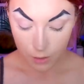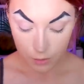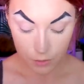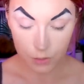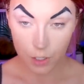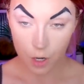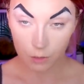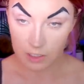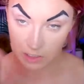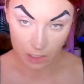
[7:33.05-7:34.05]
So
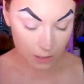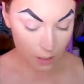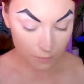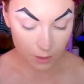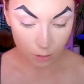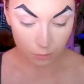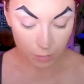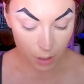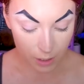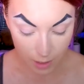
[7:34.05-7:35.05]
let's dust off the old
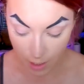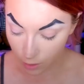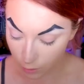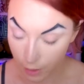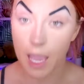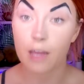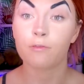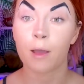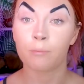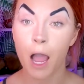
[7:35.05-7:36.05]
book and take a look at
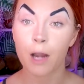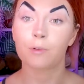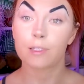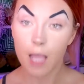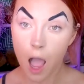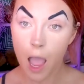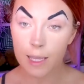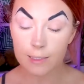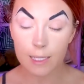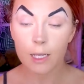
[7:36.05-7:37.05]
Vampira's
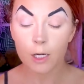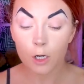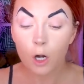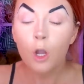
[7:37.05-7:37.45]
eyes here.